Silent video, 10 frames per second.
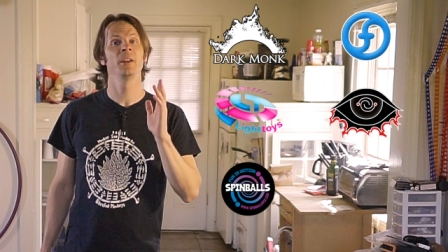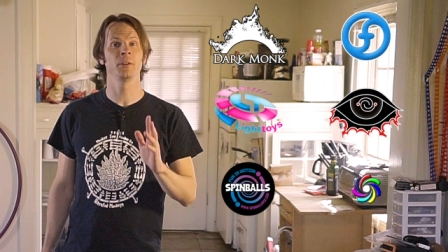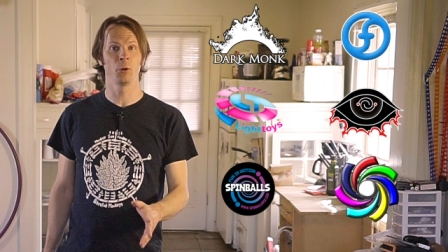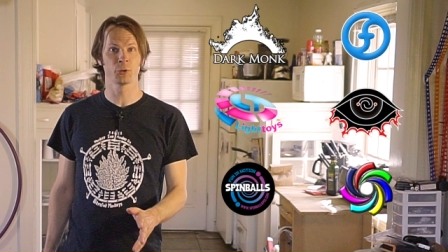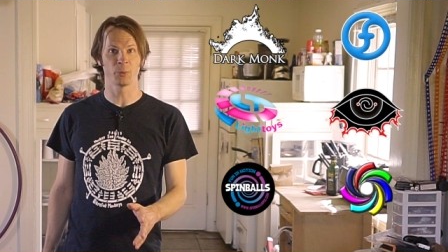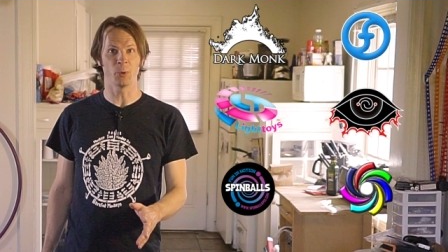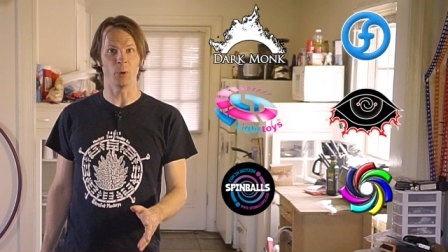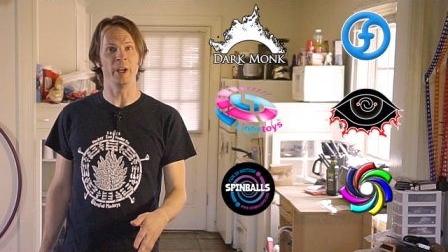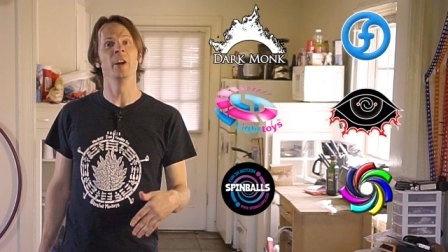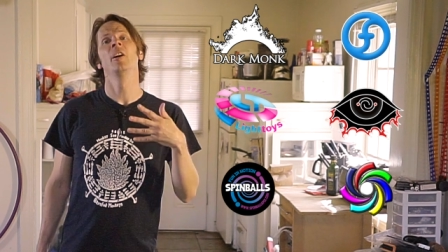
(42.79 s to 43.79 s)
and
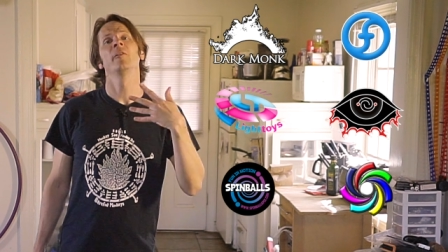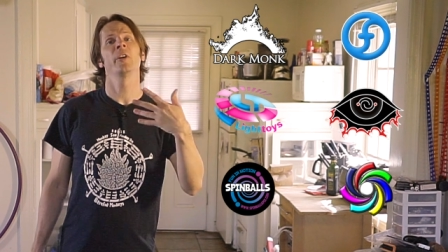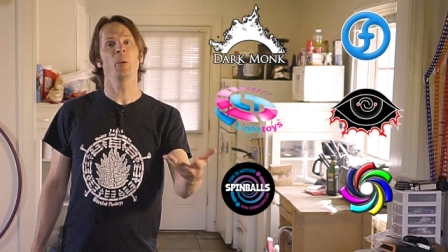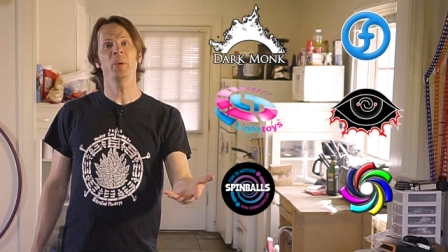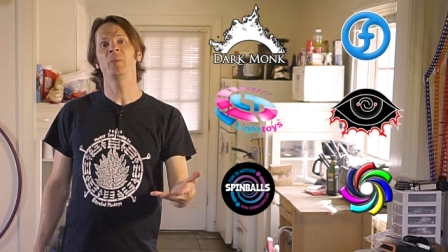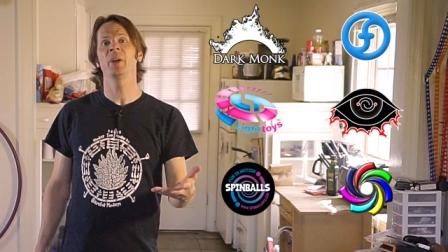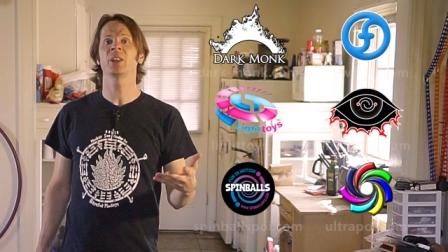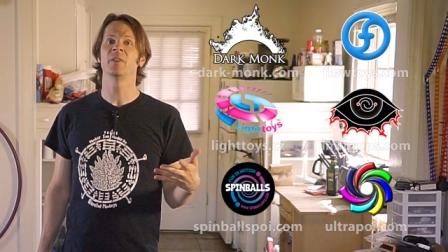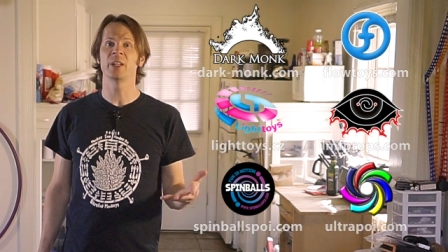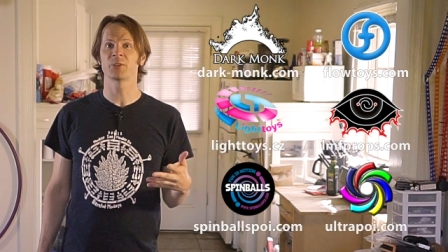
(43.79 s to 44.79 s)
Ultrapoi for helping to
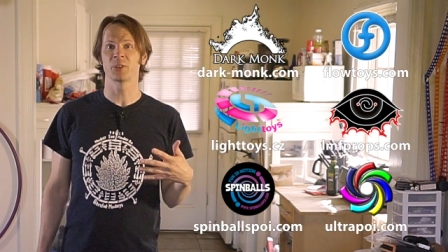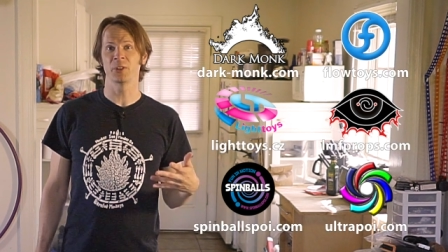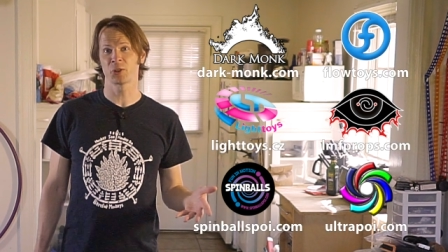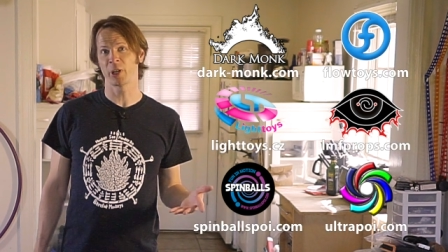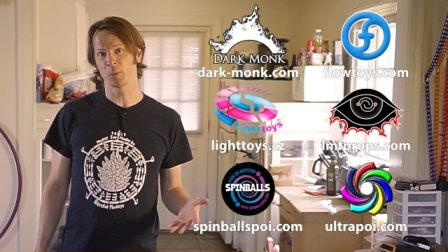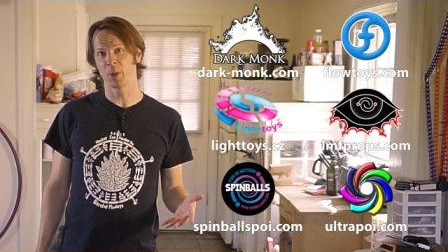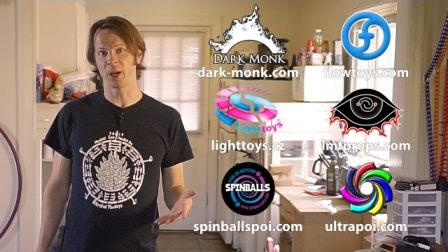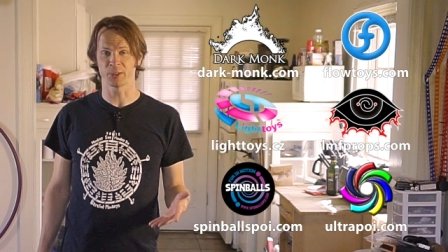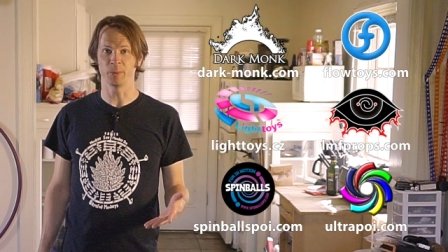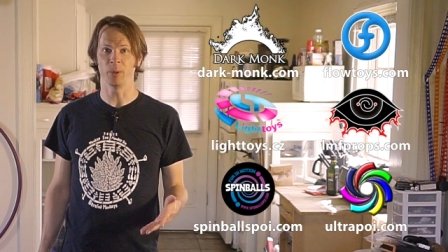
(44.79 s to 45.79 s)
make the videos on this channel
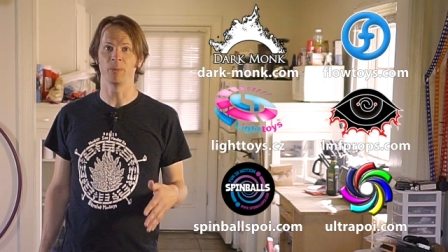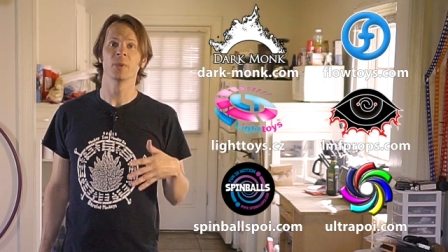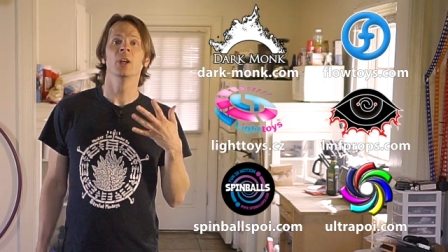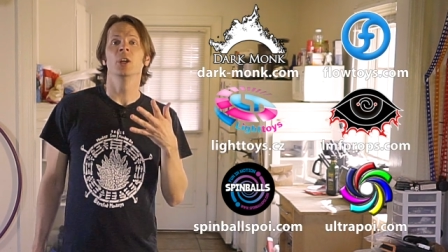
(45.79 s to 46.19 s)
possible.